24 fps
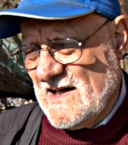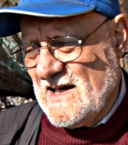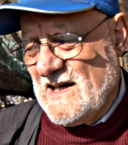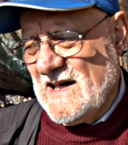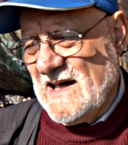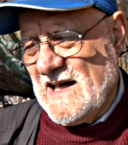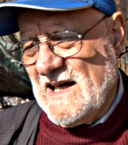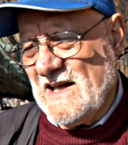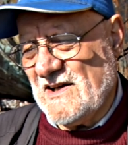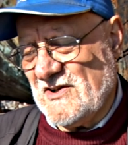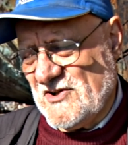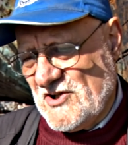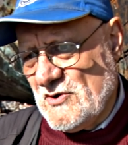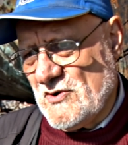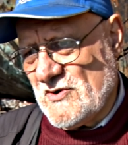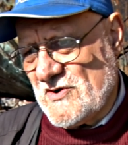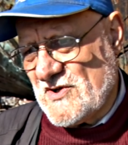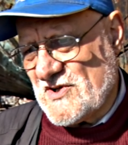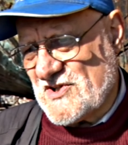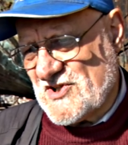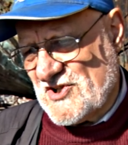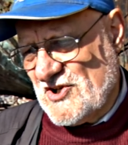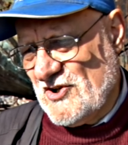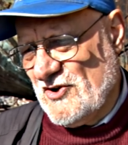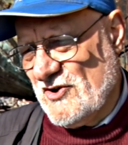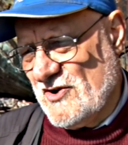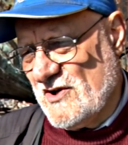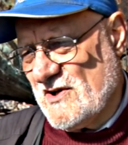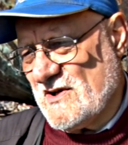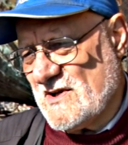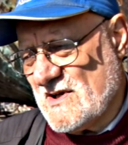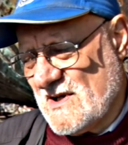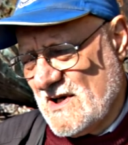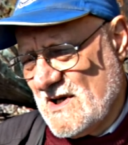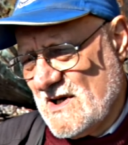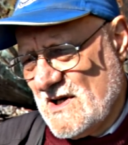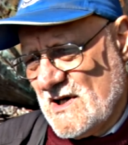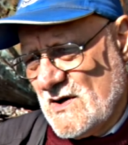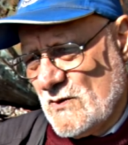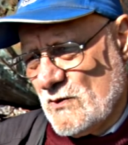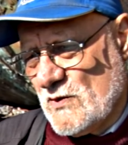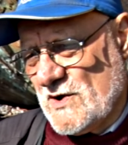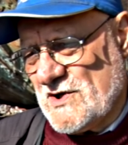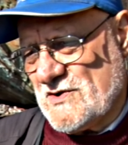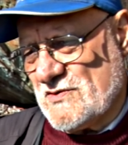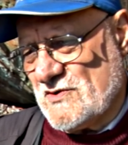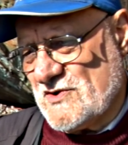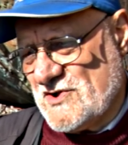and 2 at the stern,
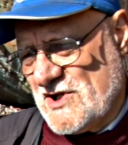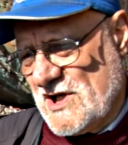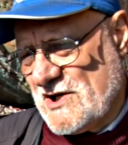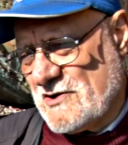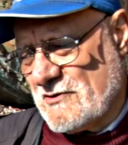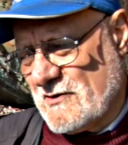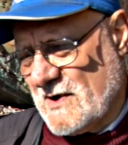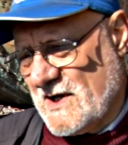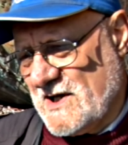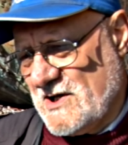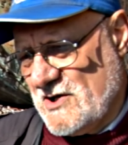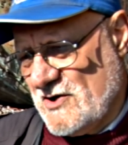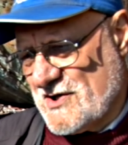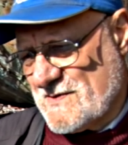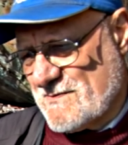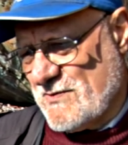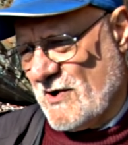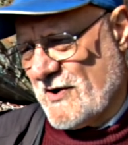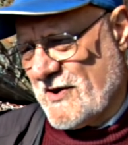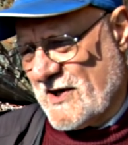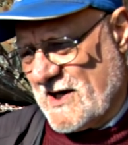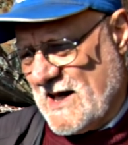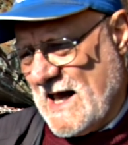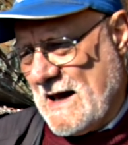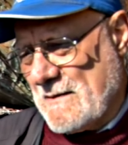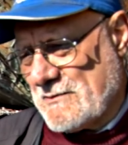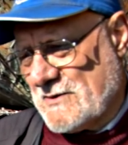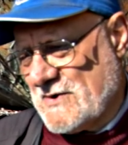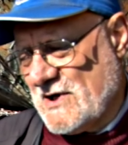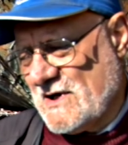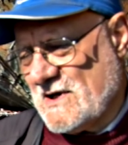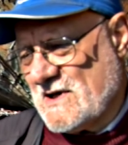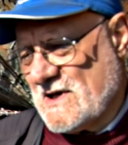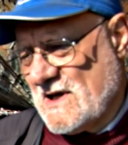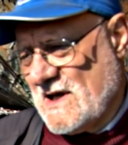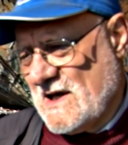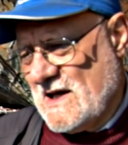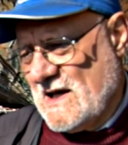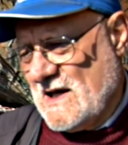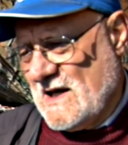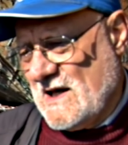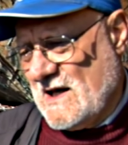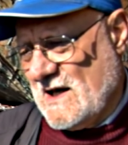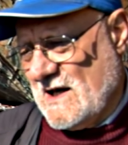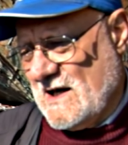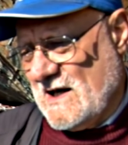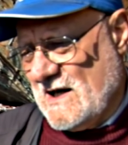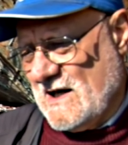which were generally used by the captain.
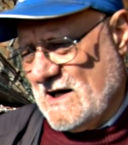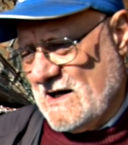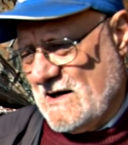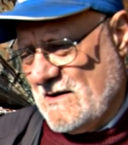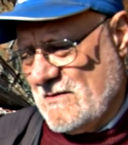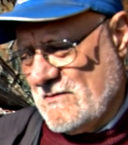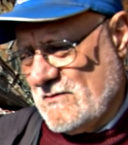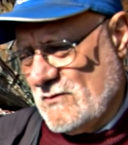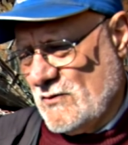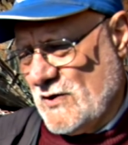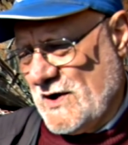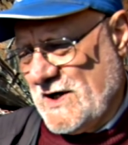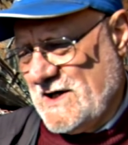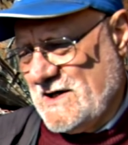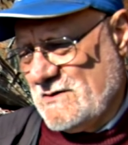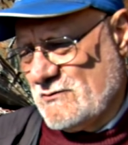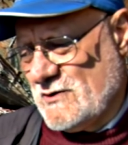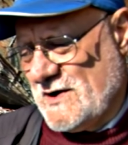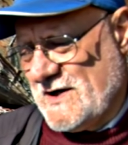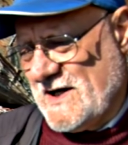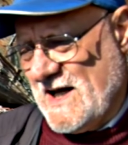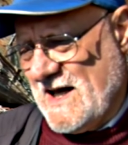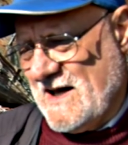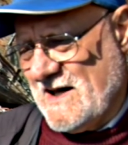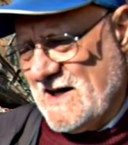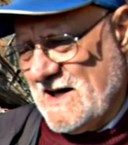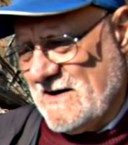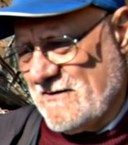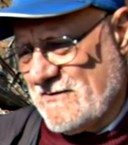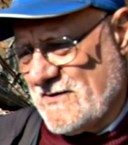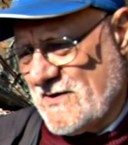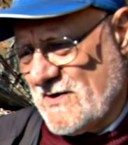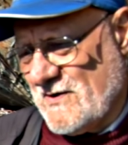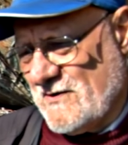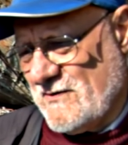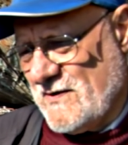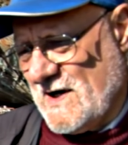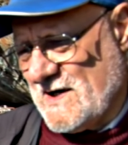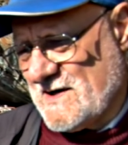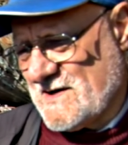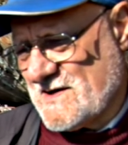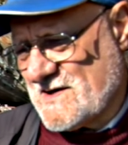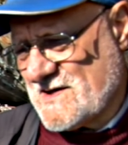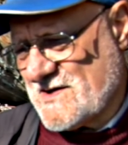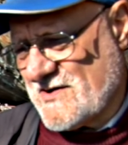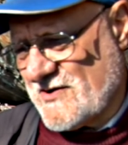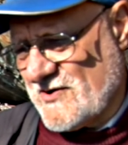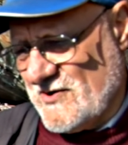We now have the
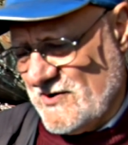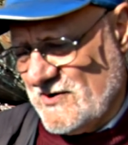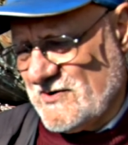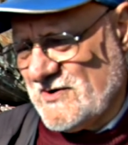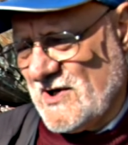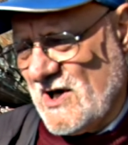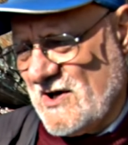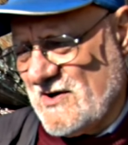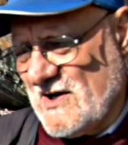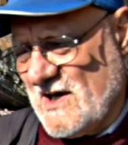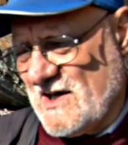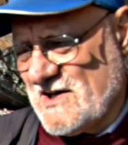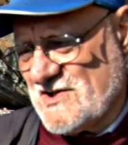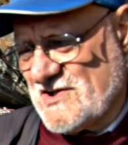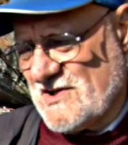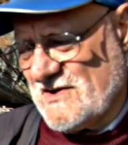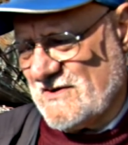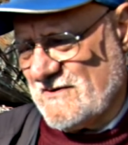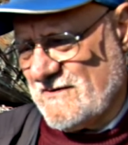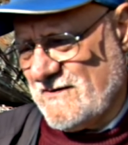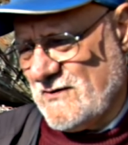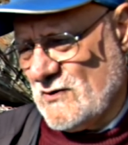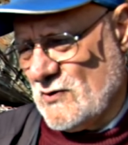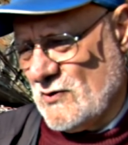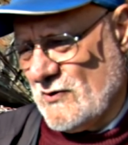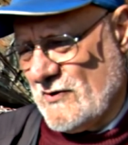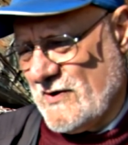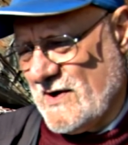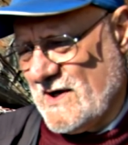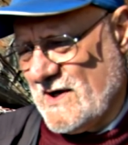funds through a donation for